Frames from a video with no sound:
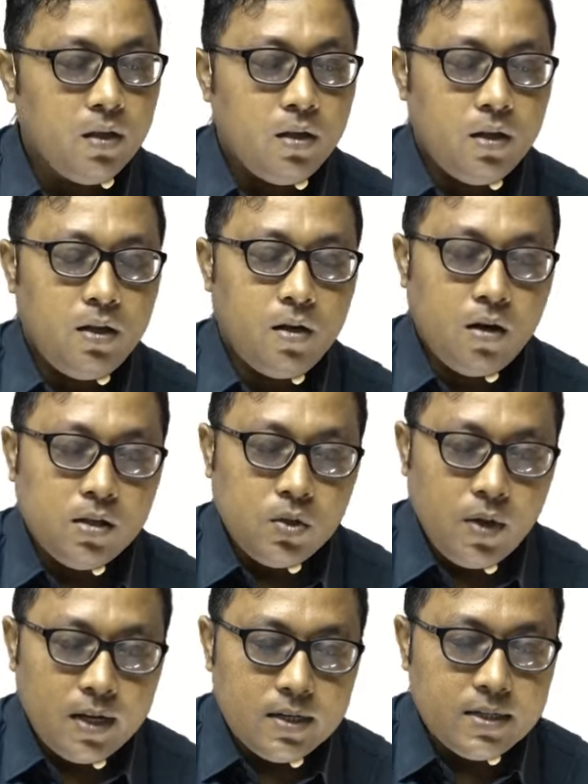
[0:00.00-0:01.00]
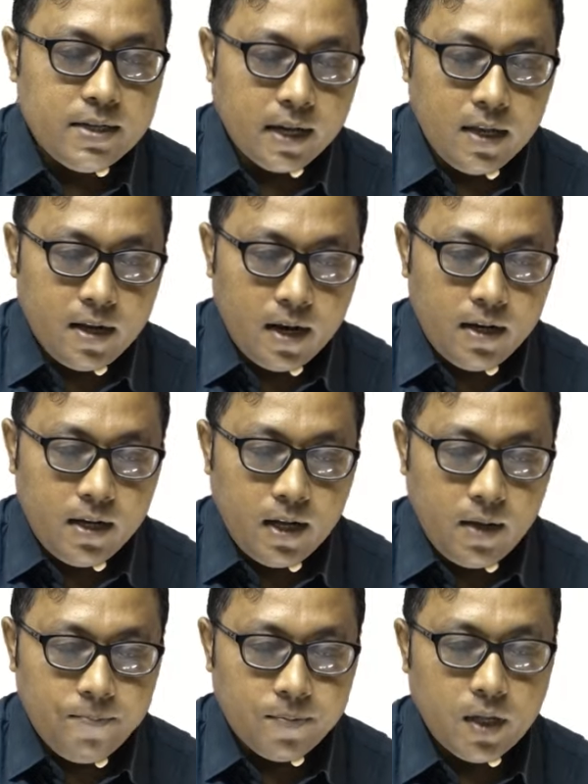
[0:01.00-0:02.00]
He also has
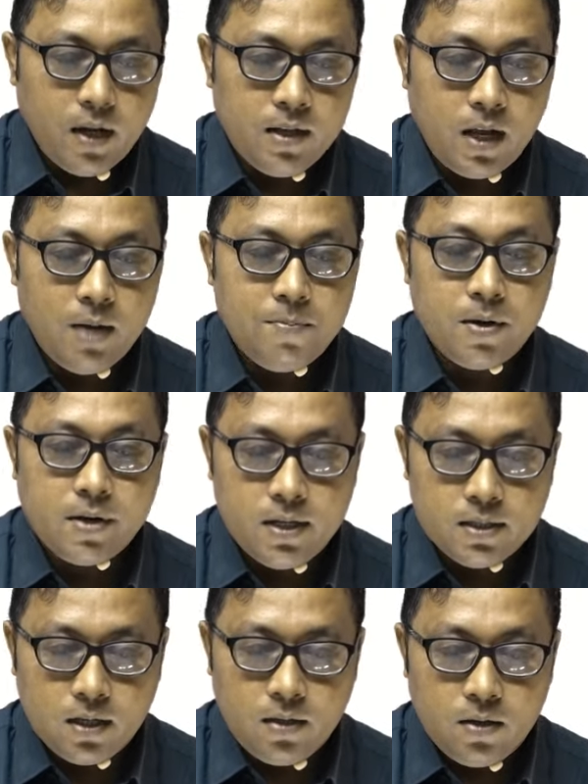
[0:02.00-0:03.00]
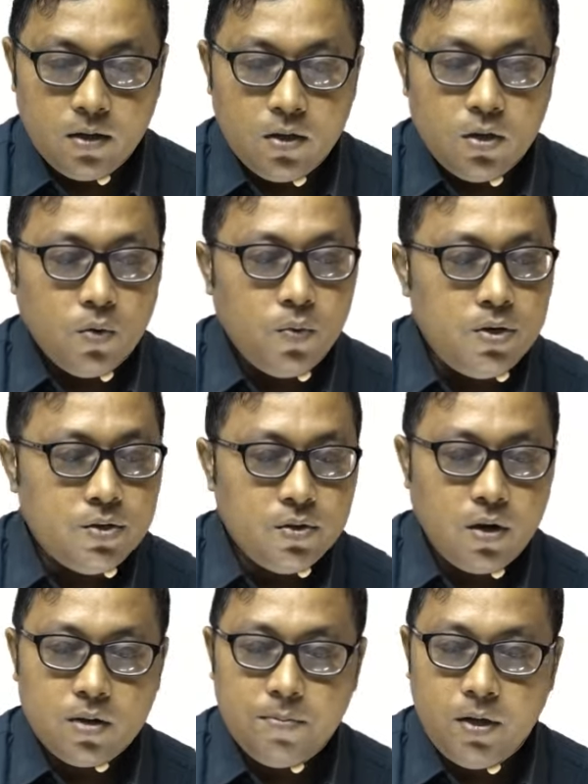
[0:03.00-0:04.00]
tachycardia and hypertension. Which
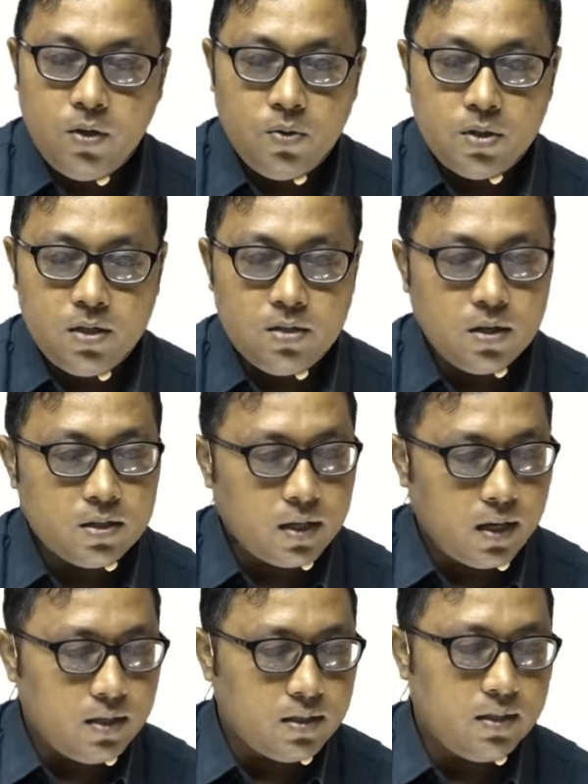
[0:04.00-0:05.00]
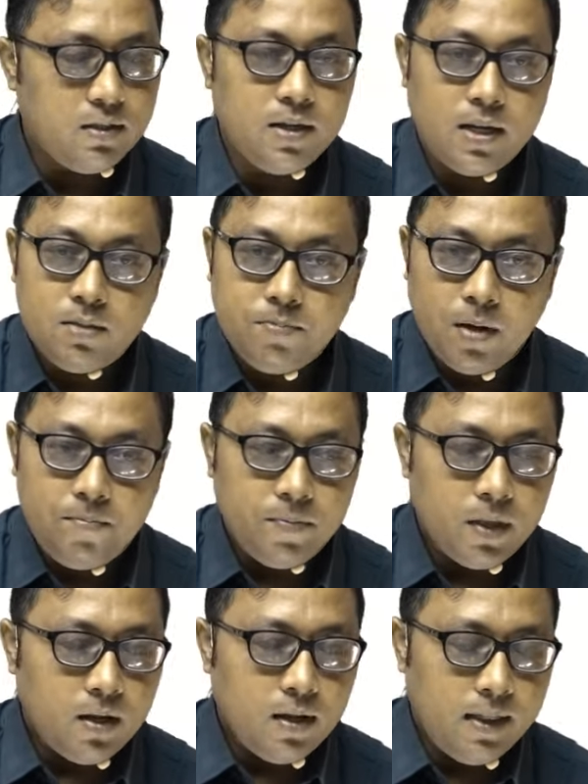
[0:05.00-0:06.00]
drug be used in such a case? Diazepam,
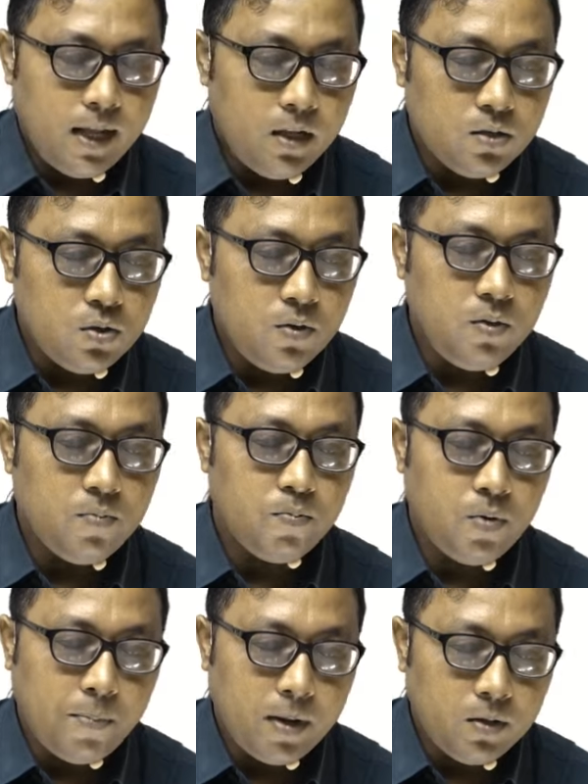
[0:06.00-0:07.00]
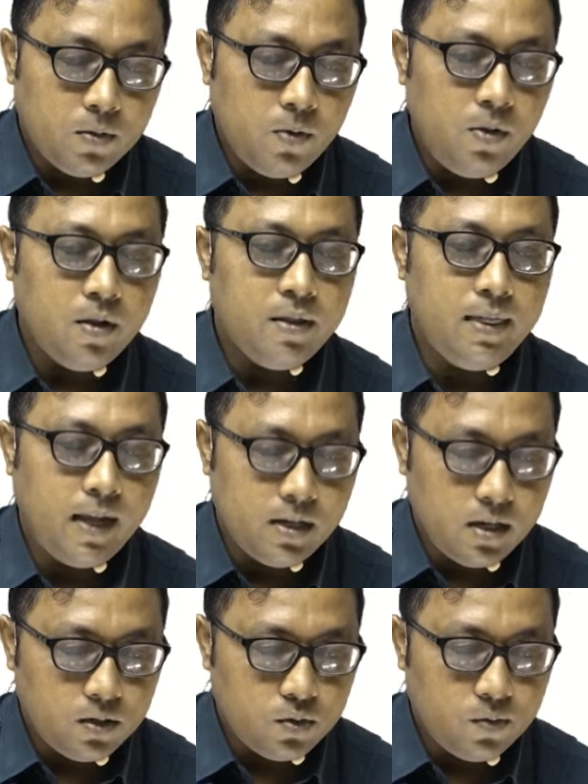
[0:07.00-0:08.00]
naloxone, propranolol,
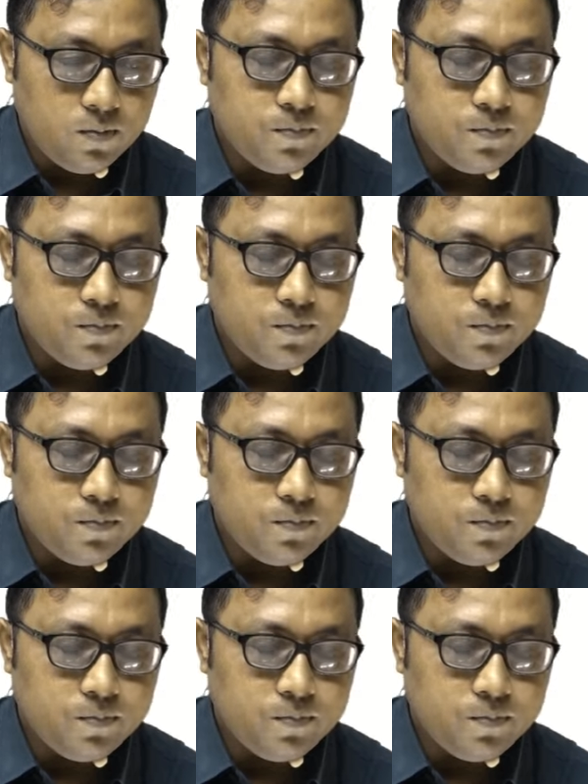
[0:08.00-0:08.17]
naltrexone.